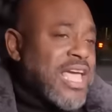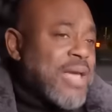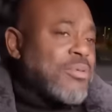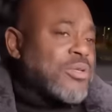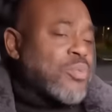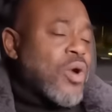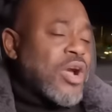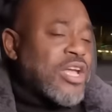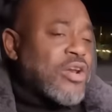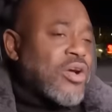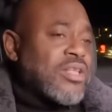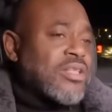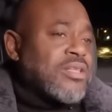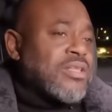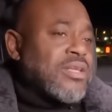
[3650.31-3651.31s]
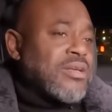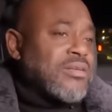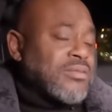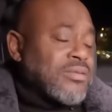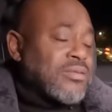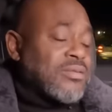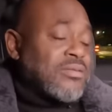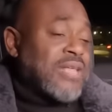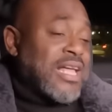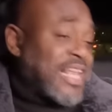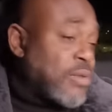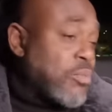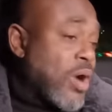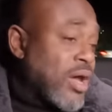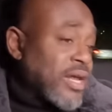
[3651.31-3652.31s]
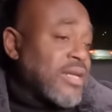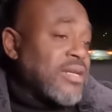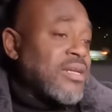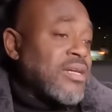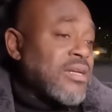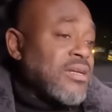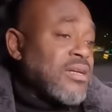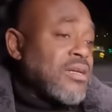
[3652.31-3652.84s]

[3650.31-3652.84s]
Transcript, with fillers: He was working on that he wanted